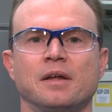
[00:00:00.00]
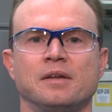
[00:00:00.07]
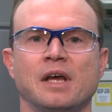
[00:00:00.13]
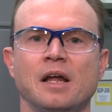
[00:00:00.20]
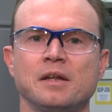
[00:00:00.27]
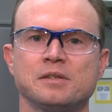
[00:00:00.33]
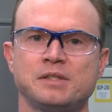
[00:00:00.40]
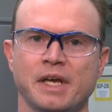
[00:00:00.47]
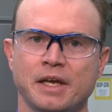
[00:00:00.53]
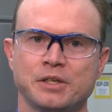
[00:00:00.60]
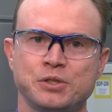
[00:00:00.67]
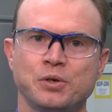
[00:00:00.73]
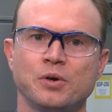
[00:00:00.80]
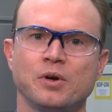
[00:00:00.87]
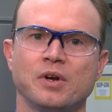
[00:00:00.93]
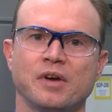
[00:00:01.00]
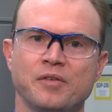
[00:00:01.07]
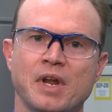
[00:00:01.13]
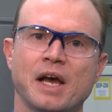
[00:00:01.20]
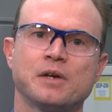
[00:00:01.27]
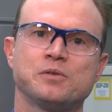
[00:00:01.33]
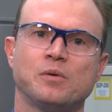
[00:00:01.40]
Now let's take a tour of
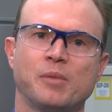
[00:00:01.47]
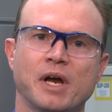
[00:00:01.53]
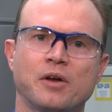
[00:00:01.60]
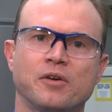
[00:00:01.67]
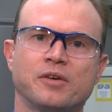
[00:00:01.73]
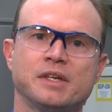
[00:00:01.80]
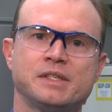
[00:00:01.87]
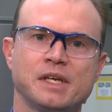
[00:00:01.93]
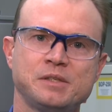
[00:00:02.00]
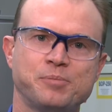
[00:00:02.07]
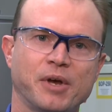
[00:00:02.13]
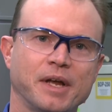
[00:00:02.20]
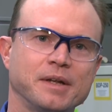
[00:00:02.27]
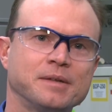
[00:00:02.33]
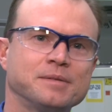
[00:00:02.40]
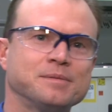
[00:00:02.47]
an actual microgrid testbed.